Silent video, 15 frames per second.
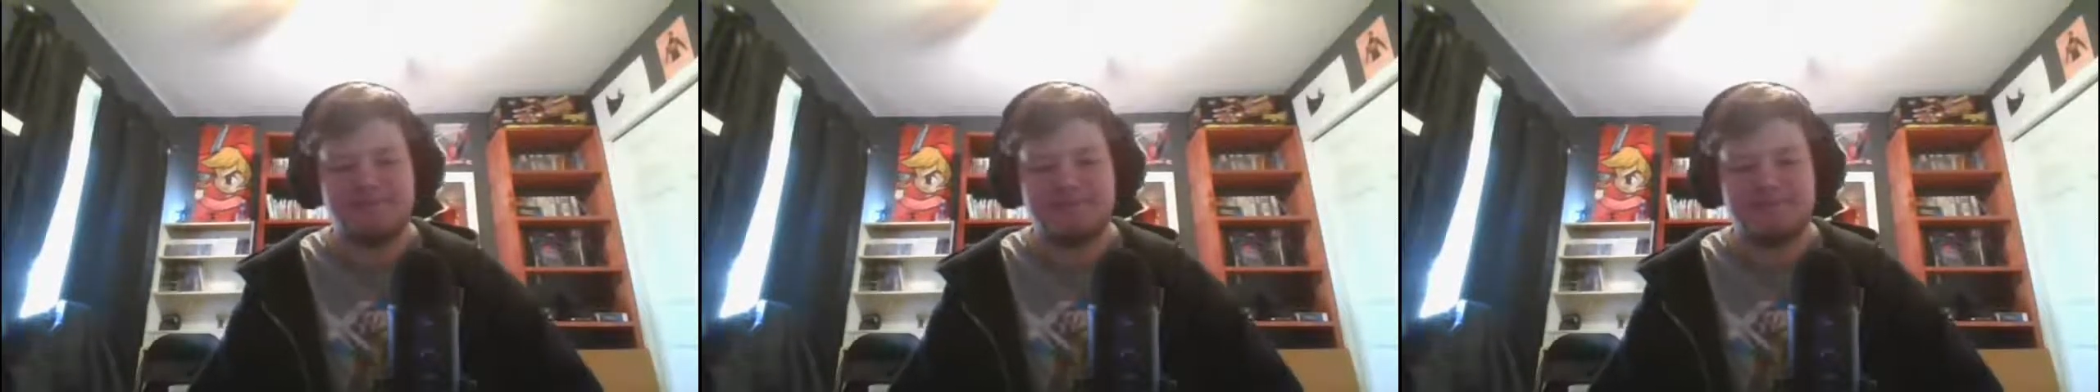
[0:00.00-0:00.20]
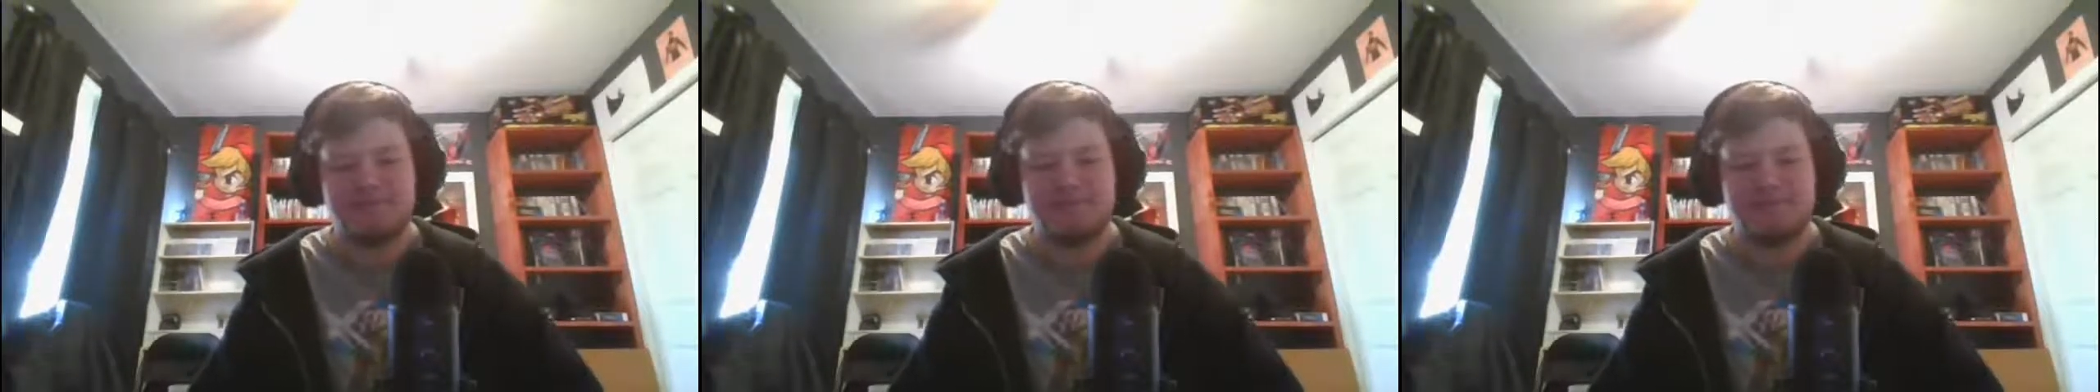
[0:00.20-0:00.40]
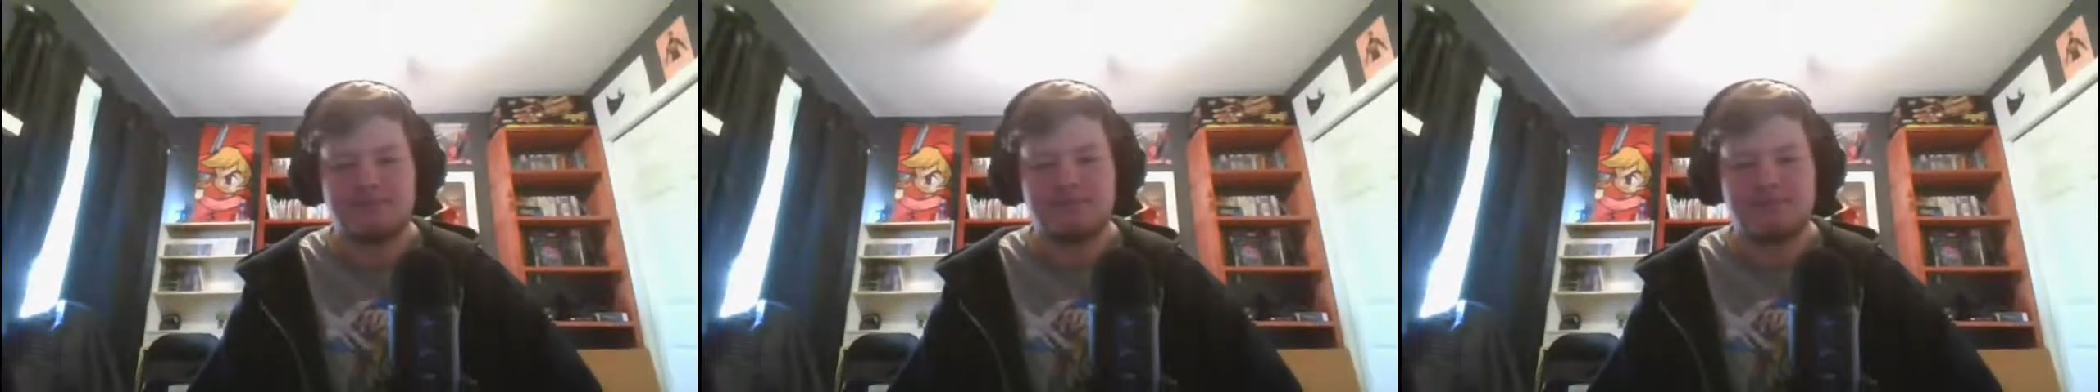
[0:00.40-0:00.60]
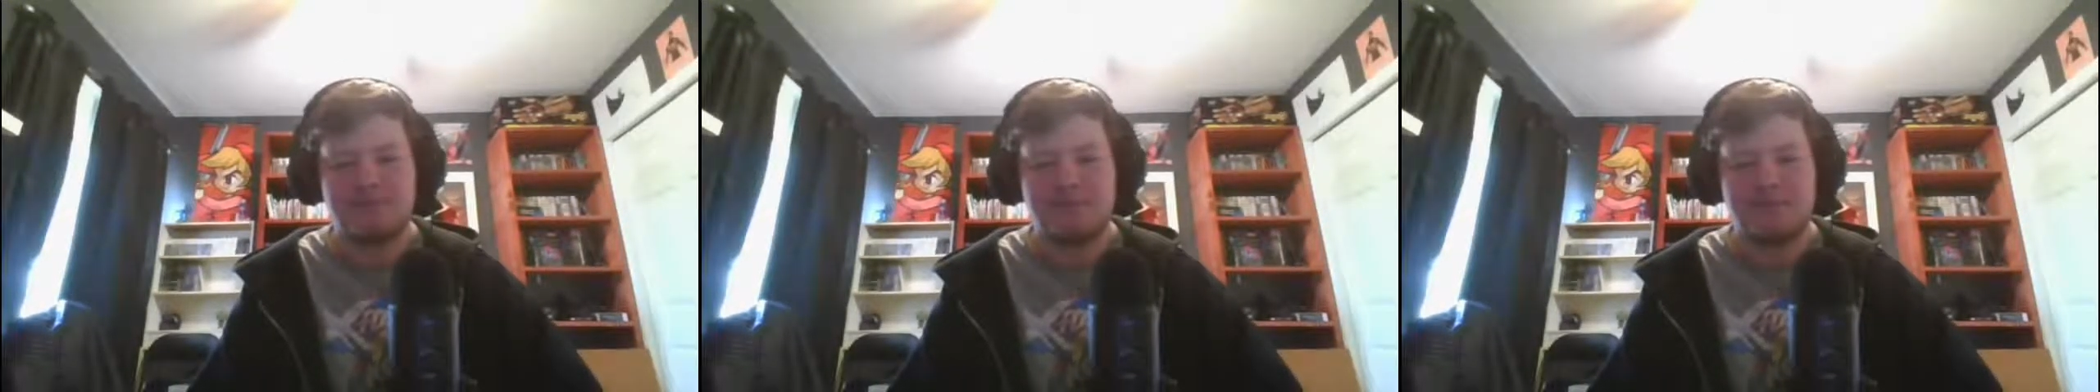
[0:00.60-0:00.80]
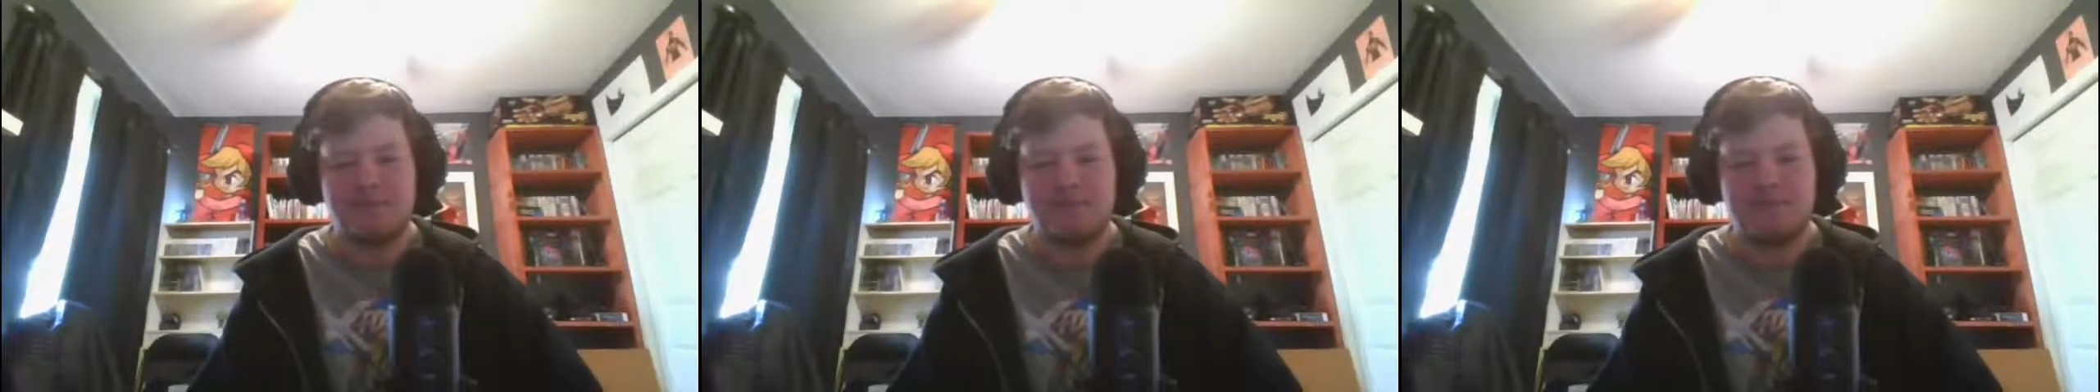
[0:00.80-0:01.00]
a little bit with
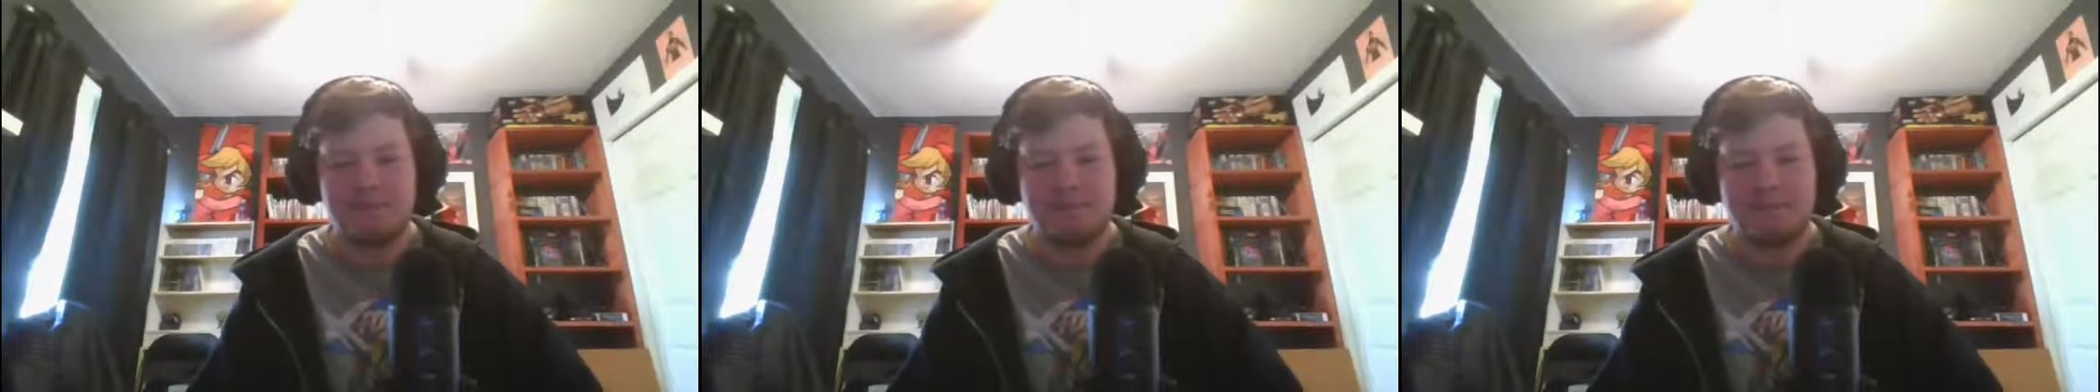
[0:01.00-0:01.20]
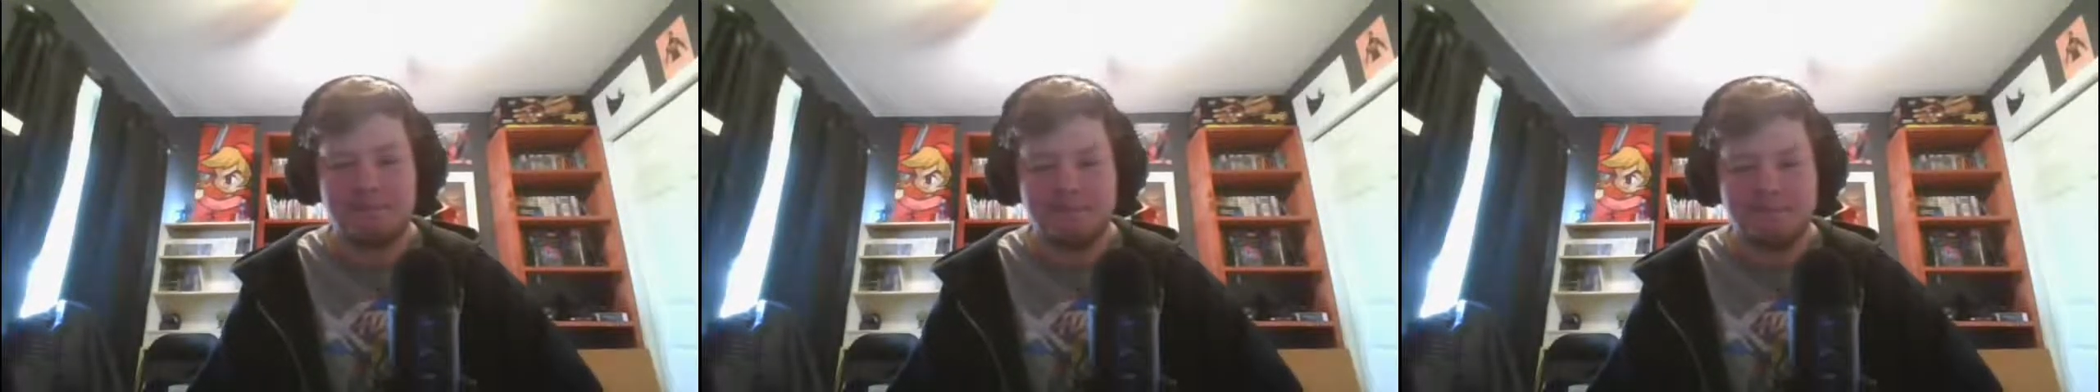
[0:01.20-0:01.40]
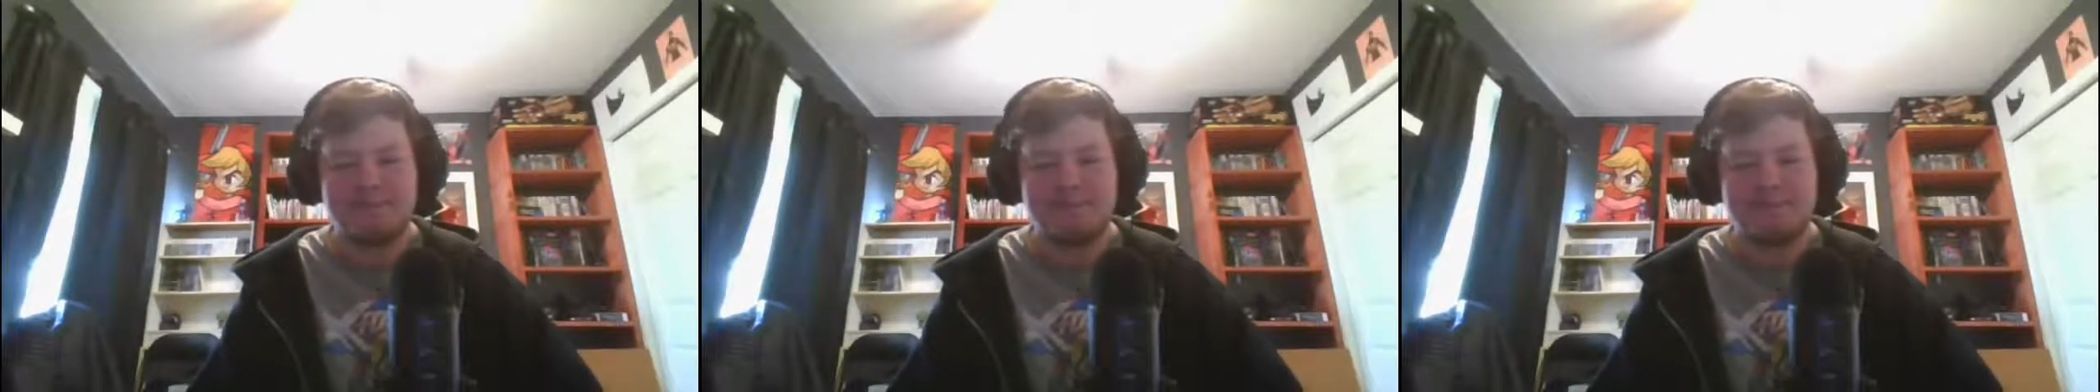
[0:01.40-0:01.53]
music and acting.